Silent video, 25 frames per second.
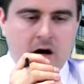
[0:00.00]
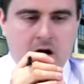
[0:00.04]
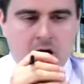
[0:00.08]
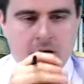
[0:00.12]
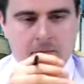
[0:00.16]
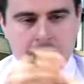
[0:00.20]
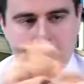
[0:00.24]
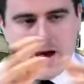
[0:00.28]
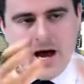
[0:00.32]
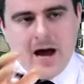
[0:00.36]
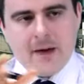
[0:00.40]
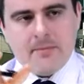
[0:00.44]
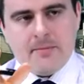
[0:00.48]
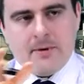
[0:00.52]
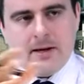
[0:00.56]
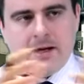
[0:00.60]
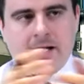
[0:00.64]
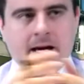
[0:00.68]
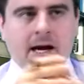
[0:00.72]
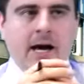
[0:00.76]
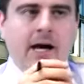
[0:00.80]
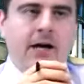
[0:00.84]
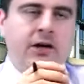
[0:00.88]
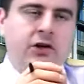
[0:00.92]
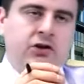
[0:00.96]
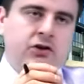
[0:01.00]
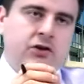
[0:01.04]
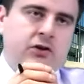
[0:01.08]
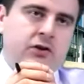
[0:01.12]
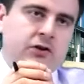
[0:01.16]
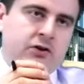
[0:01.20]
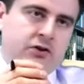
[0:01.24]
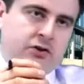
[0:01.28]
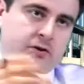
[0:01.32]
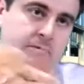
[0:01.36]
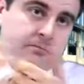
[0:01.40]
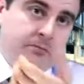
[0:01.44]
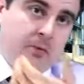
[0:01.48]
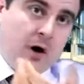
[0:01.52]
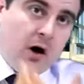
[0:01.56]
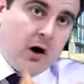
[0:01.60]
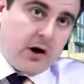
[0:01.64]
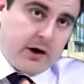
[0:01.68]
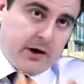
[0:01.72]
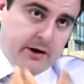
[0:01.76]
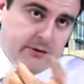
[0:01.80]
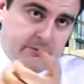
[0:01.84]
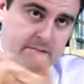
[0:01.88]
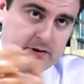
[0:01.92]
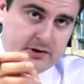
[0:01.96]
um, applications to
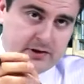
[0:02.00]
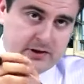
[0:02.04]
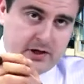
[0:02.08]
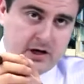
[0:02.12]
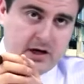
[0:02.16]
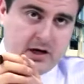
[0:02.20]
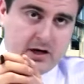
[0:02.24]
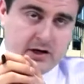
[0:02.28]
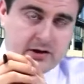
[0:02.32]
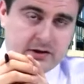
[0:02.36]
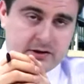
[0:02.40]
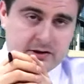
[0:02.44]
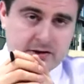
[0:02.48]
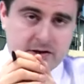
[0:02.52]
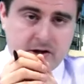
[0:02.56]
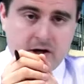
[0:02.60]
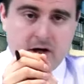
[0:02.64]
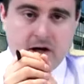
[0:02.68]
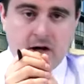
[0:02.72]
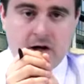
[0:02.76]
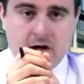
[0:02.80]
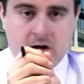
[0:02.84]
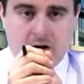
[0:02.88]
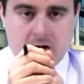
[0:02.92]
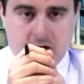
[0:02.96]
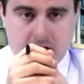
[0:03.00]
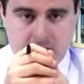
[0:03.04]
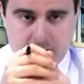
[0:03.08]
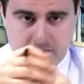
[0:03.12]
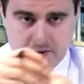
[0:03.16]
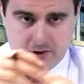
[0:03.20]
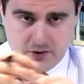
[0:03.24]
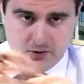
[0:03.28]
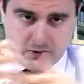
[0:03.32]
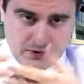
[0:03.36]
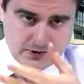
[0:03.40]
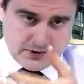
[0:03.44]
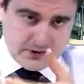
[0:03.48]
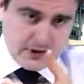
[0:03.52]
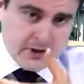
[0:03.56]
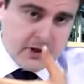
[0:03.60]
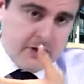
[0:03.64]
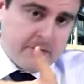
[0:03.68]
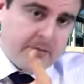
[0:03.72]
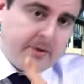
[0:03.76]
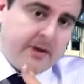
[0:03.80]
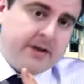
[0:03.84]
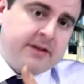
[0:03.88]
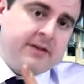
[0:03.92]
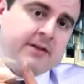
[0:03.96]
market returns, um, and also a
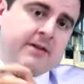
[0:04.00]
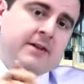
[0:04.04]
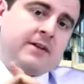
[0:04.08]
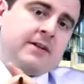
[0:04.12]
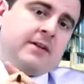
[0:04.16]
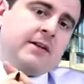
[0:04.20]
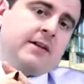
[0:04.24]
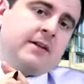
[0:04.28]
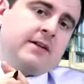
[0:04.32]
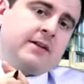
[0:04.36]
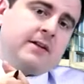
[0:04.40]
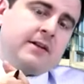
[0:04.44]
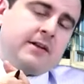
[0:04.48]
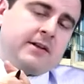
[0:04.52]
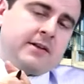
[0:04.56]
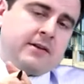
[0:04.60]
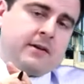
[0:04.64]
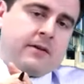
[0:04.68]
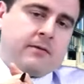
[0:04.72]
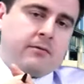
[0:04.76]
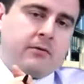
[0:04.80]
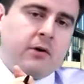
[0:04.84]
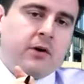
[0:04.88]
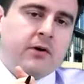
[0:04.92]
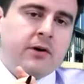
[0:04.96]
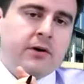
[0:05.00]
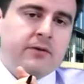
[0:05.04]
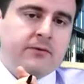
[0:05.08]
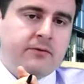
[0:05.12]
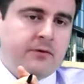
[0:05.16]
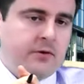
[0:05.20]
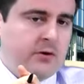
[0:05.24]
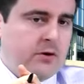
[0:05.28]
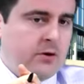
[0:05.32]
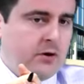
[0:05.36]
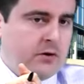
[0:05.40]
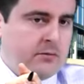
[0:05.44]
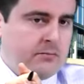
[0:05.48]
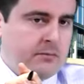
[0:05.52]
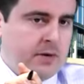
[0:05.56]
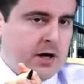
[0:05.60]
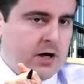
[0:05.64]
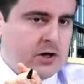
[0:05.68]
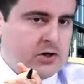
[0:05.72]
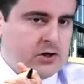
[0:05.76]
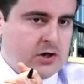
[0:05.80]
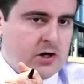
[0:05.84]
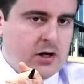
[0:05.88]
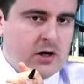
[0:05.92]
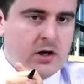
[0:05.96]
little bit of statistics thrown in for good
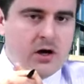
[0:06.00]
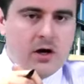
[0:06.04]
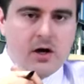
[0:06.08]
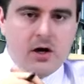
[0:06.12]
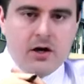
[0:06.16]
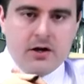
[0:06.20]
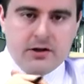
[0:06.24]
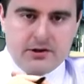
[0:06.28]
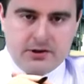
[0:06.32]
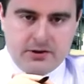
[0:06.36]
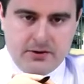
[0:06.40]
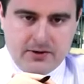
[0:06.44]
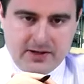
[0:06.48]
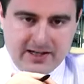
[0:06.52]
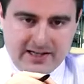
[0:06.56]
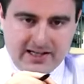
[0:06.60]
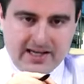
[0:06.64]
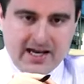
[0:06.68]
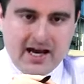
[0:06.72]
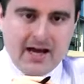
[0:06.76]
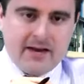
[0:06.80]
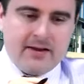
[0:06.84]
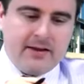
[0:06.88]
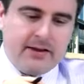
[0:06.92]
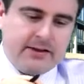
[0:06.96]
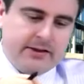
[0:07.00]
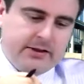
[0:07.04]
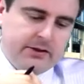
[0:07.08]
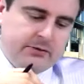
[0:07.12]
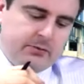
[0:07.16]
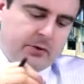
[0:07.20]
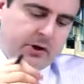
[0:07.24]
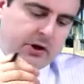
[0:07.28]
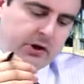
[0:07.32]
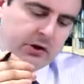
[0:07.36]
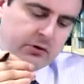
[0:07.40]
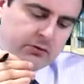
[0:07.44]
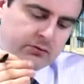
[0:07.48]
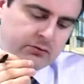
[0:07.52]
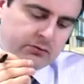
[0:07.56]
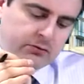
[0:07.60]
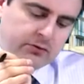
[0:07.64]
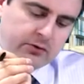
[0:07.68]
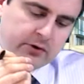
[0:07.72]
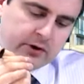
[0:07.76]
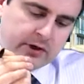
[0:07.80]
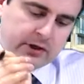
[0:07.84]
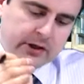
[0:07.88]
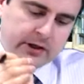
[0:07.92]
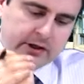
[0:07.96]
measure. So again, this is where you
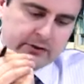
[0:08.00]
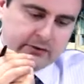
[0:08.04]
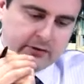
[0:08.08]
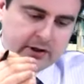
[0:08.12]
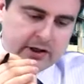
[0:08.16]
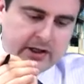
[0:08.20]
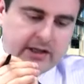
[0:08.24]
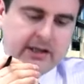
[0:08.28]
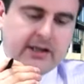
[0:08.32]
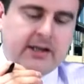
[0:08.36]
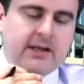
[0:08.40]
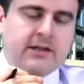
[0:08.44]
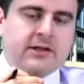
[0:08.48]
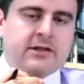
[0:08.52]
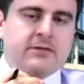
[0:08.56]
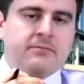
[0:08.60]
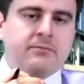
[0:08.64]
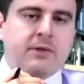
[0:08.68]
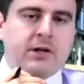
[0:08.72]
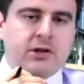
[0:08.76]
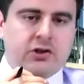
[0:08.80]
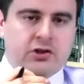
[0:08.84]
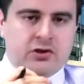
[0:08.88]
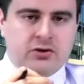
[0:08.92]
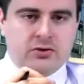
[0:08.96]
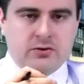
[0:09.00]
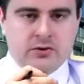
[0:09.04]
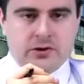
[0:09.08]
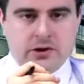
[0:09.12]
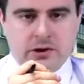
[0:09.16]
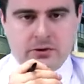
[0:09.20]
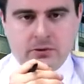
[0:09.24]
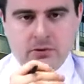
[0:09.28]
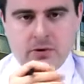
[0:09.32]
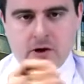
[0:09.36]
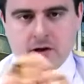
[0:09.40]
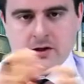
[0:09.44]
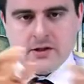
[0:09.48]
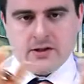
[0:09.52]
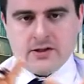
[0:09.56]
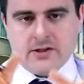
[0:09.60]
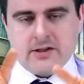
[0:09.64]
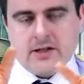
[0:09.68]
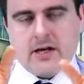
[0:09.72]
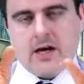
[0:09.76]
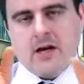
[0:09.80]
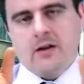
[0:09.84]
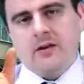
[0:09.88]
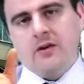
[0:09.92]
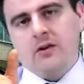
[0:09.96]
really, really need to make sure that you
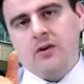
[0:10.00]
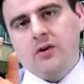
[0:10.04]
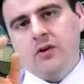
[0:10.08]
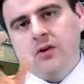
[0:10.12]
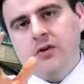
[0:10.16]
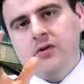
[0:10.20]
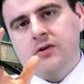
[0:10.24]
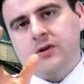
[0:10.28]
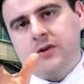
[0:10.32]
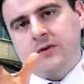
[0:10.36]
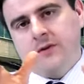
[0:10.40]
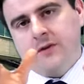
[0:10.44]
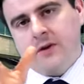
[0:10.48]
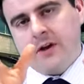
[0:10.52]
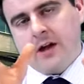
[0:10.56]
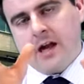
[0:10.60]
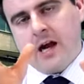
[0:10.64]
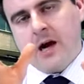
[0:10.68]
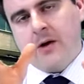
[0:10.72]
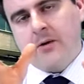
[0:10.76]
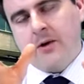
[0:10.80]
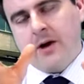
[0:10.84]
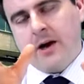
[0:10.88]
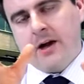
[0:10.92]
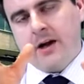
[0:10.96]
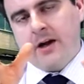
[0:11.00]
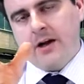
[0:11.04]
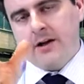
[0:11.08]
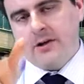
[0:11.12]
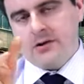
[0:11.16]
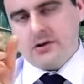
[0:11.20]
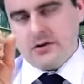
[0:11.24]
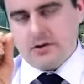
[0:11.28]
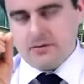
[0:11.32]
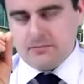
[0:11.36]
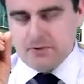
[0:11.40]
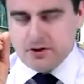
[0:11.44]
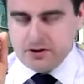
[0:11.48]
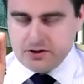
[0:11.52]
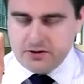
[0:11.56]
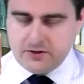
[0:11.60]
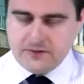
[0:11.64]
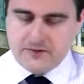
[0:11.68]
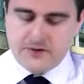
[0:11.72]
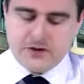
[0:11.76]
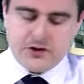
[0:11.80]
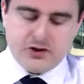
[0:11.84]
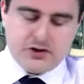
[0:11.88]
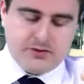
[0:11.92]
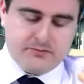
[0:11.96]
understand the use of your calculator in the most
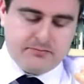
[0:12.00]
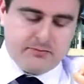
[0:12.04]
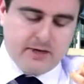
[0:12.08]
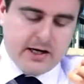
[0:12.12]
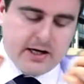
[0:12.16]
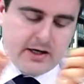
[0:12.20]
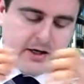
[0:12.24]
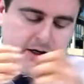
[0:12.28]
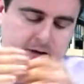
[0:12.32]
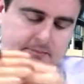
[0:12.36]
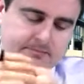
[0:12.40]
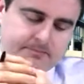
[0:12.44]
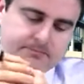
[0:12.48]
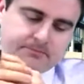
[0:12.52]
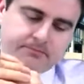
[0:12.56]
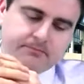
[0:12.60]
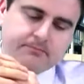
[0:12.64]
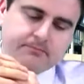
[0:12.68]
efficient manner,